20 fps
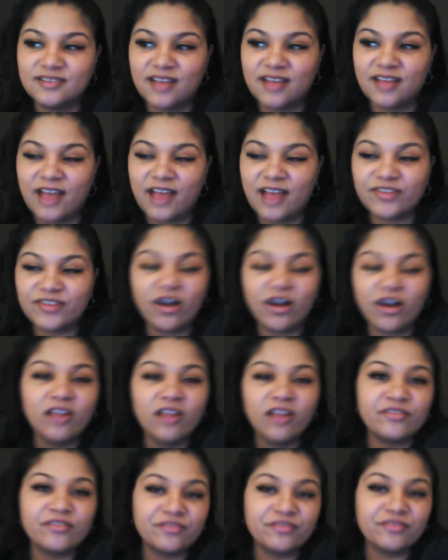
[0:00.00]
having
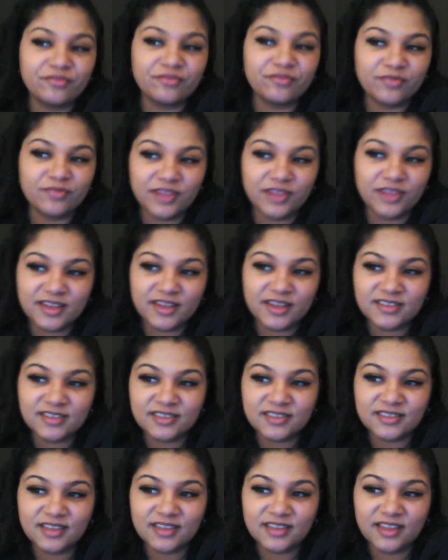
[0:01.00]
all of
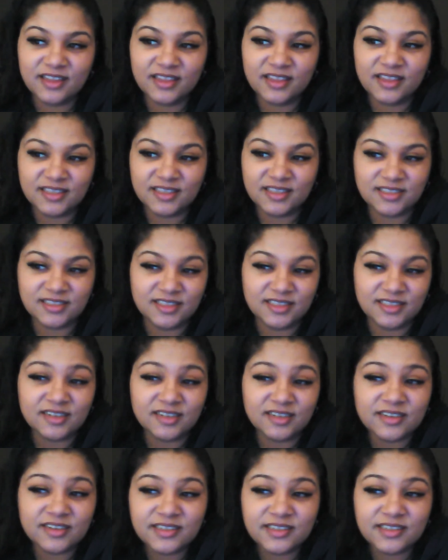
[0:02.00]
these in this
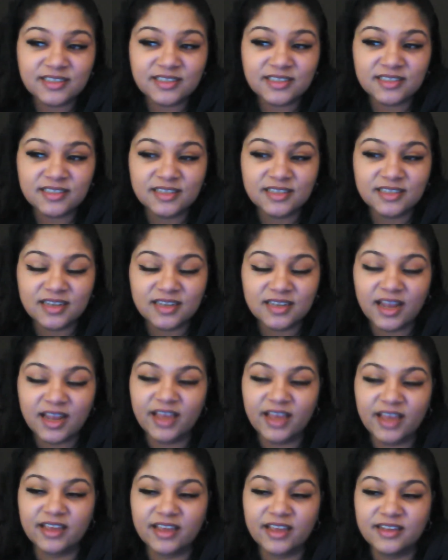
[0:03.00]
series
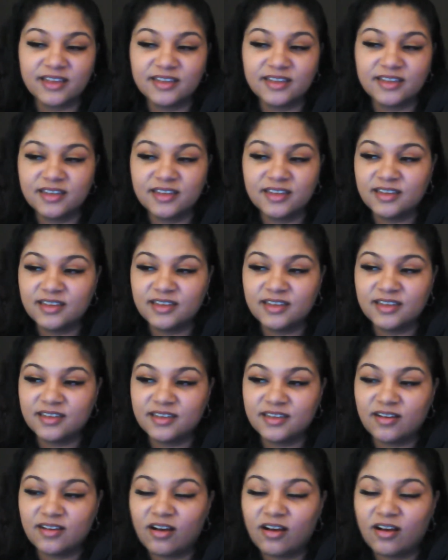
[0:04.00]
like
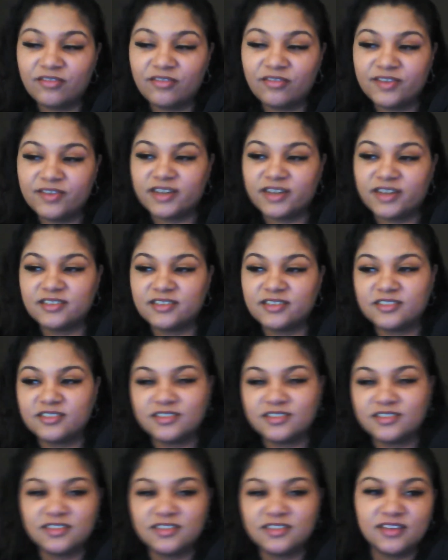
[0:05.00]
all finished.
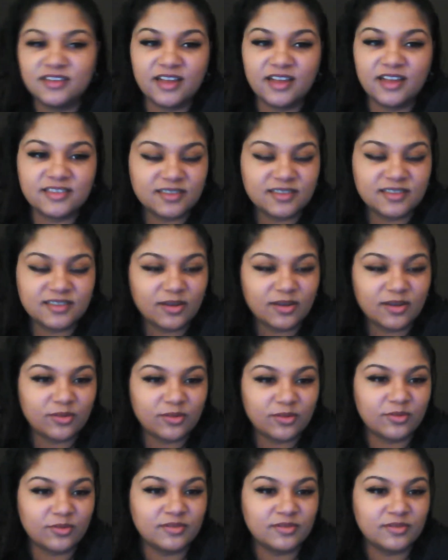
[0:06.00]
And
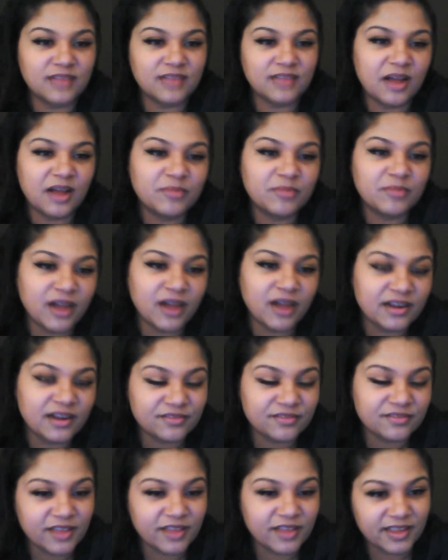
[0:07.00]
so now I'm kind
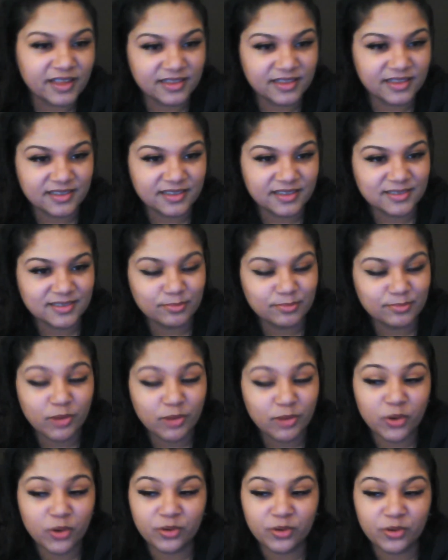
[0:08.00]
of like in this
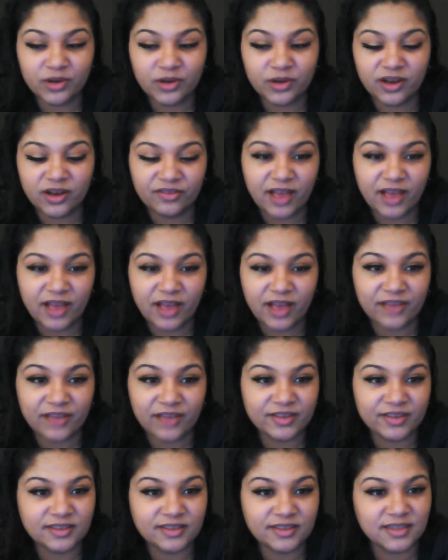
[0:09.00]
mode of
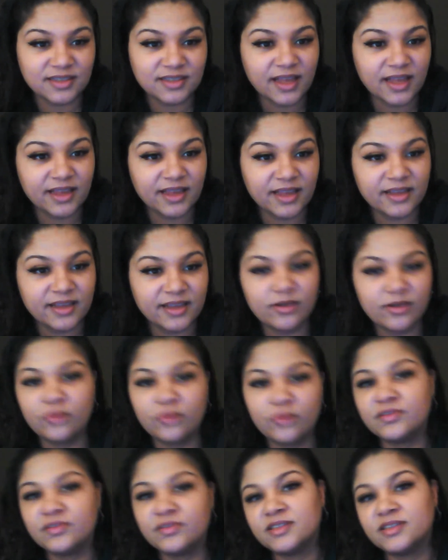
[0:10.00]
having to like get
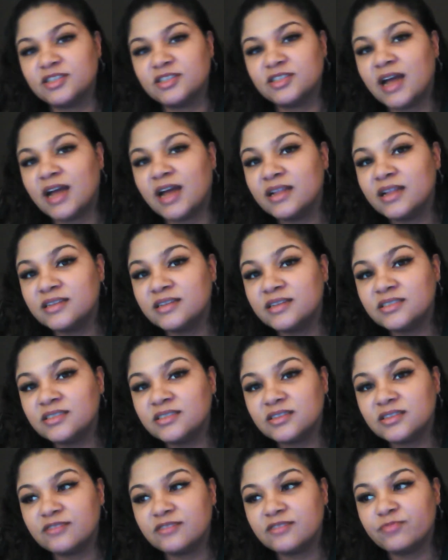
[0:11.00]
over the challenge
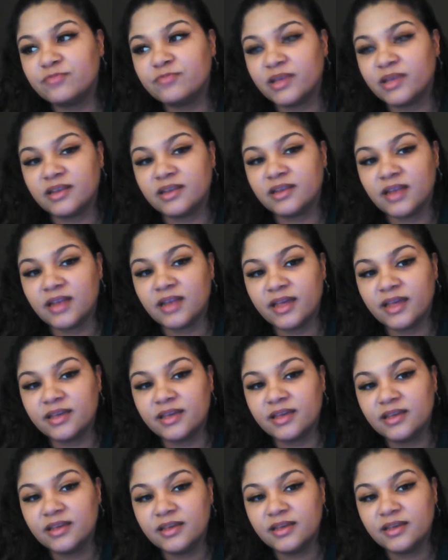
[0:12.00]
of being like
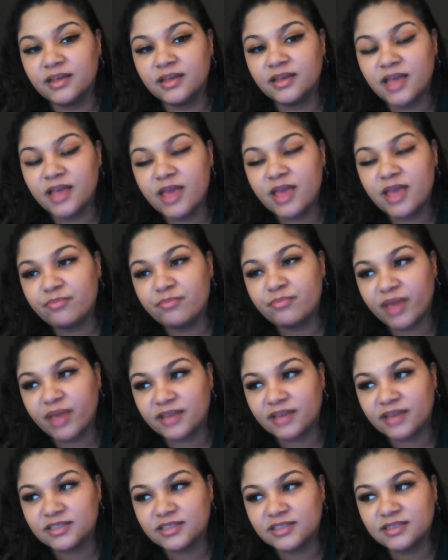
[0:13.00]

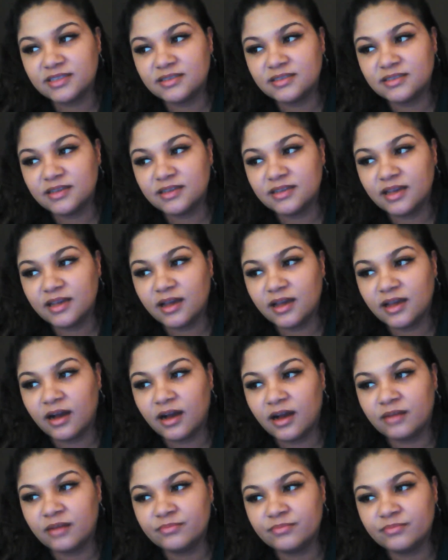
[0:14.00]
impatient,
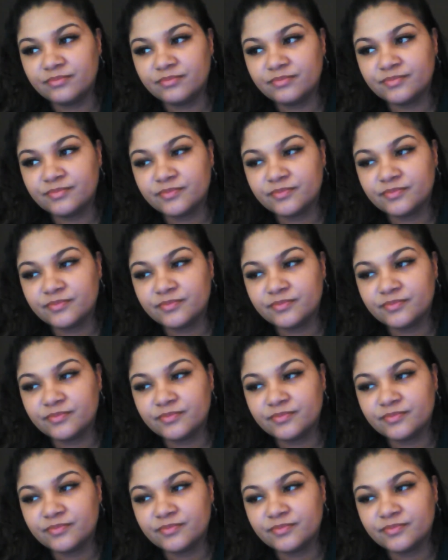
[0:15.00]
and